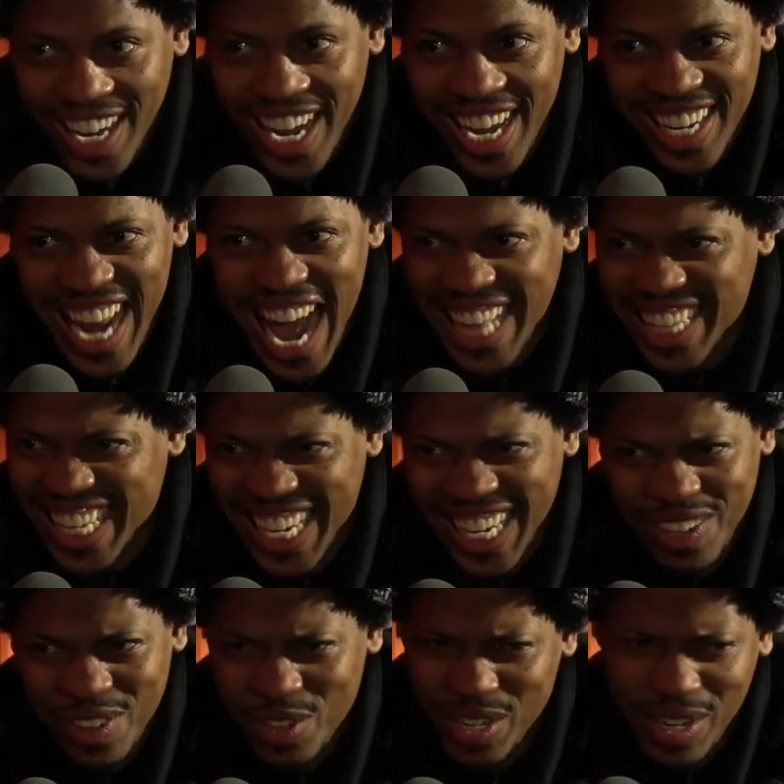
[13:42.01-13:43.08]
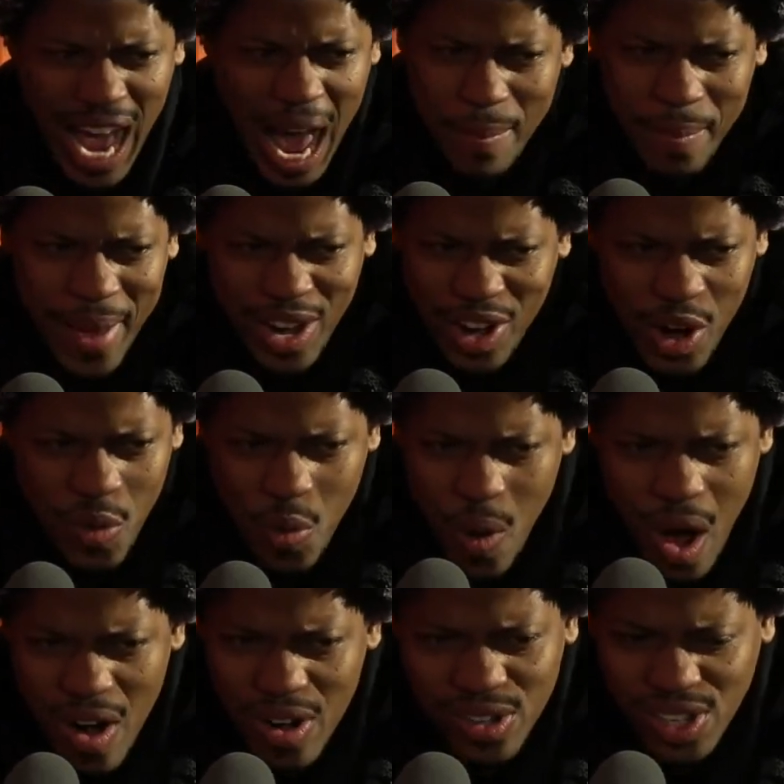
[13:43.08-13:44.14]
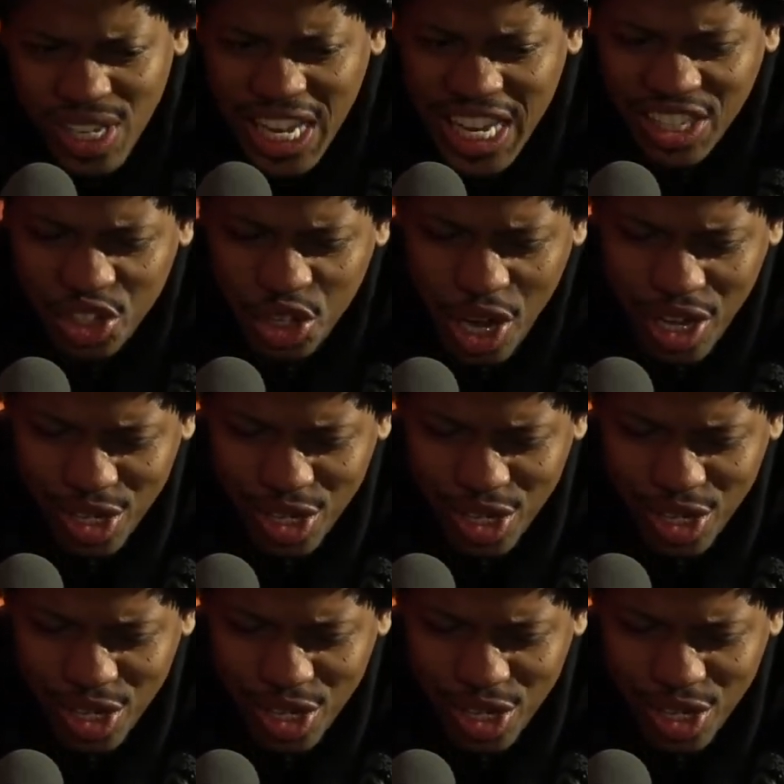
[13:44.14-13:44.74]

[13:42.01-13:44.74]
And not that it got better or worse, it